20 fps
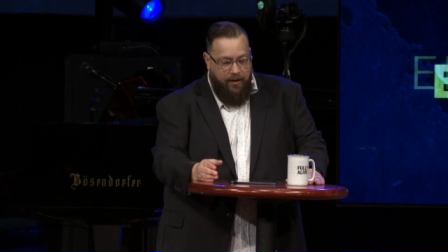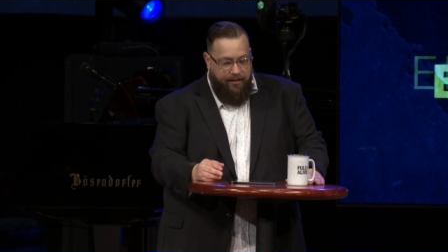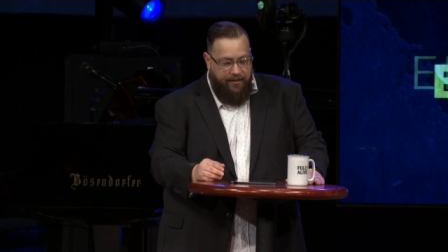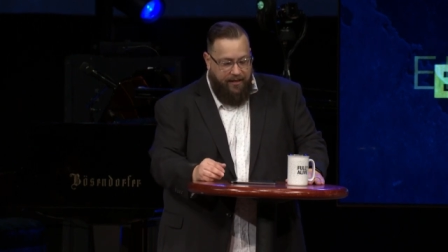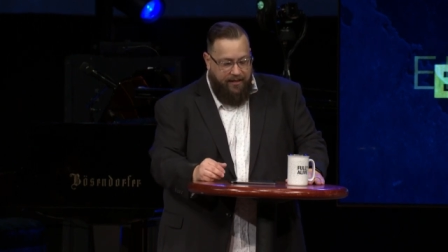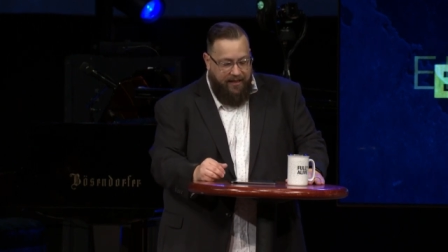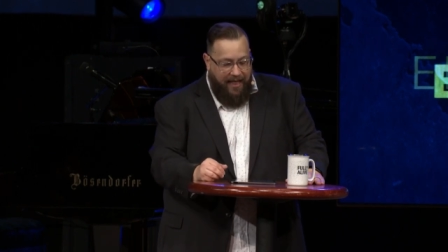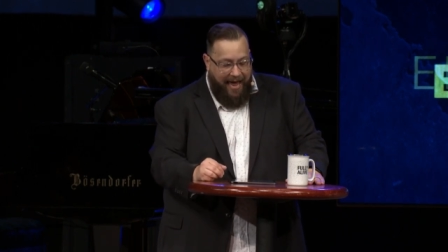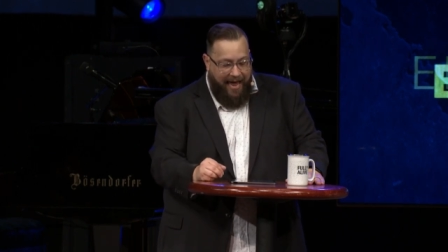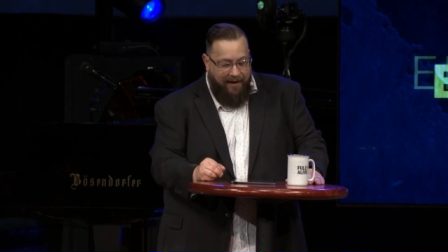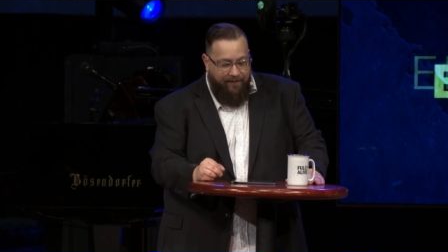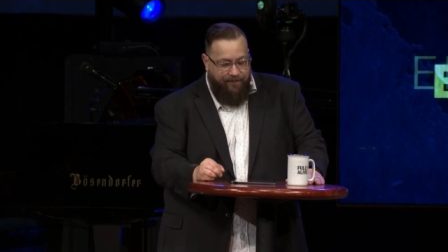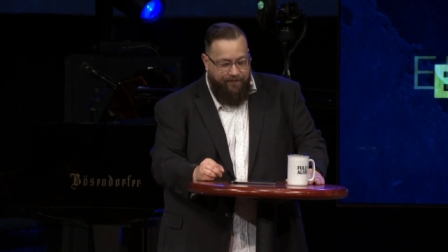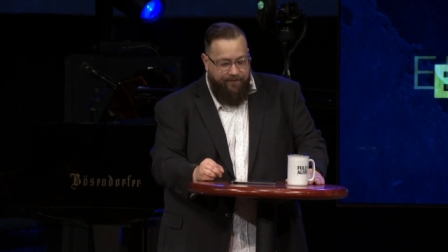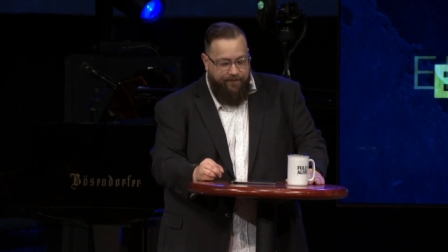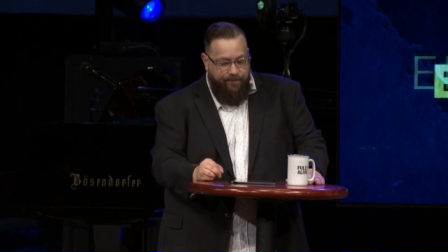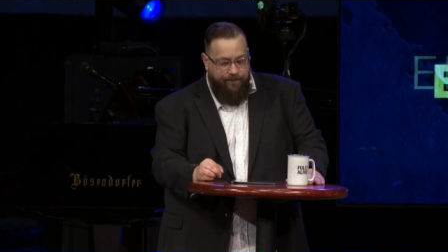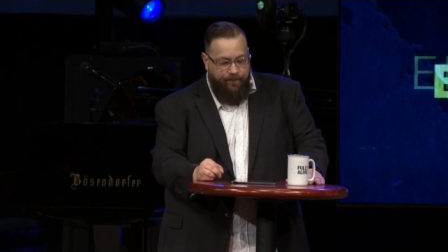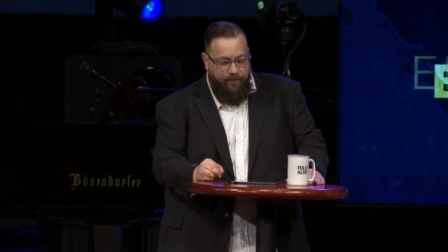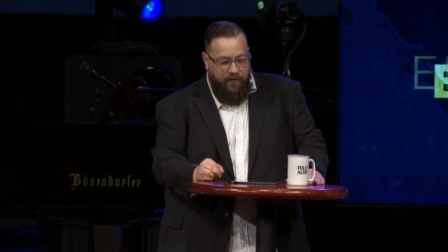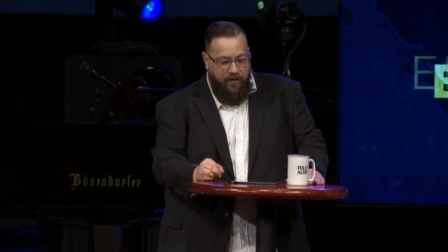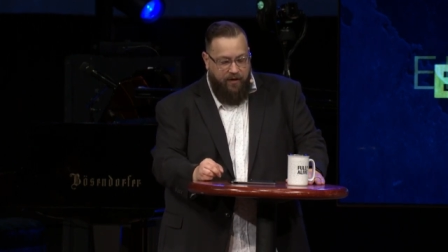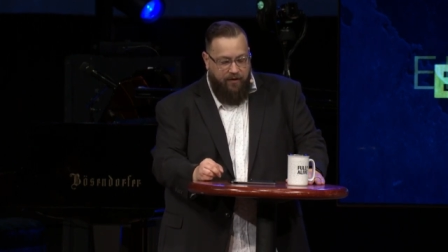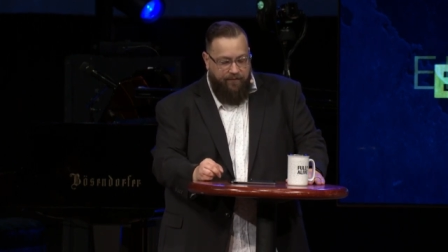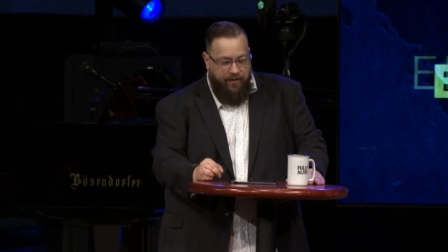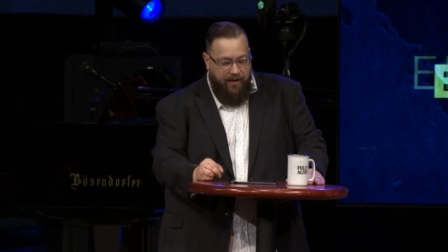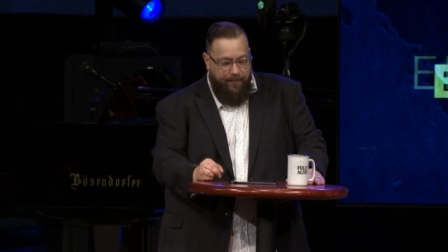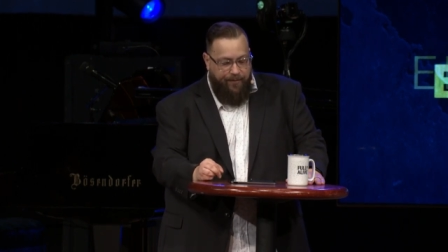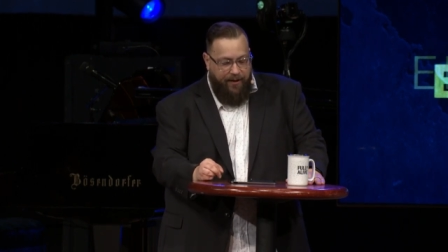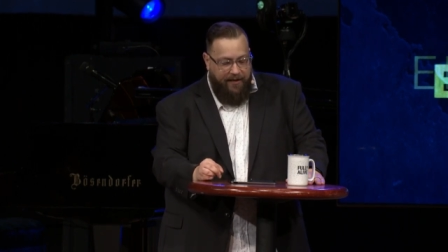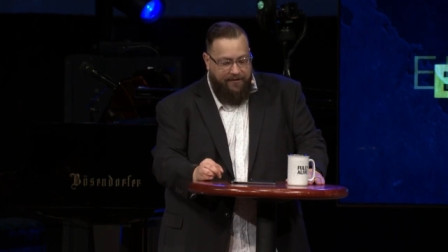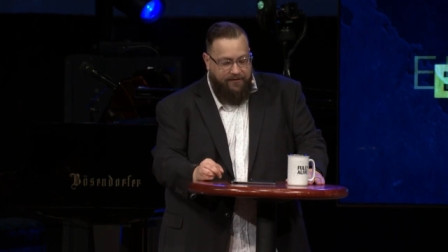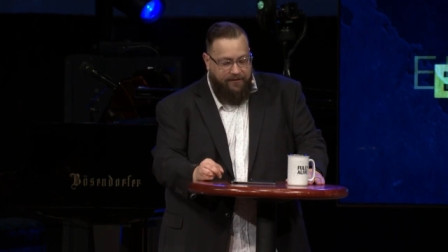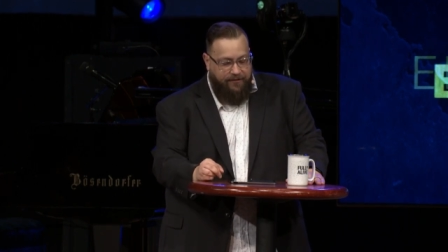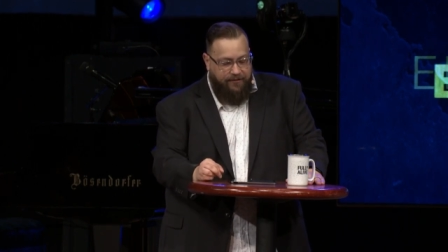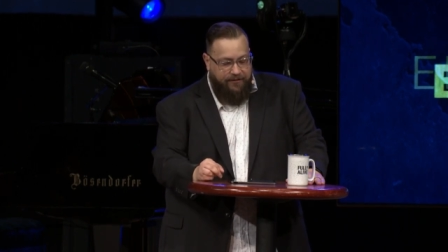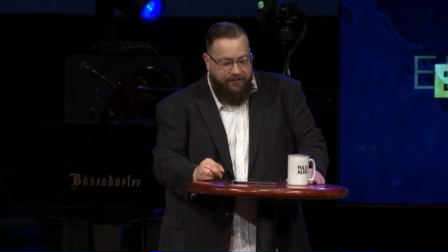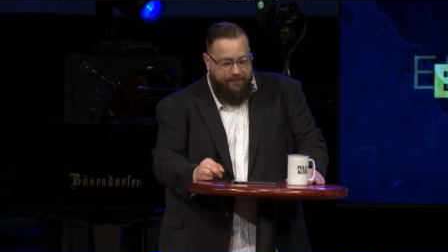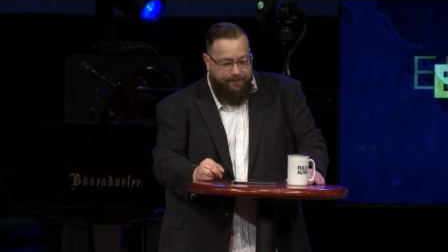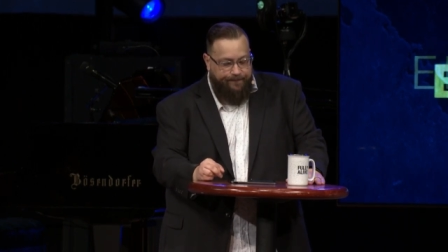the Life of the
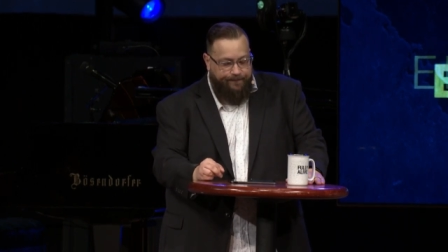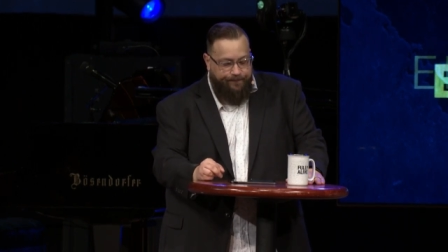Apostles.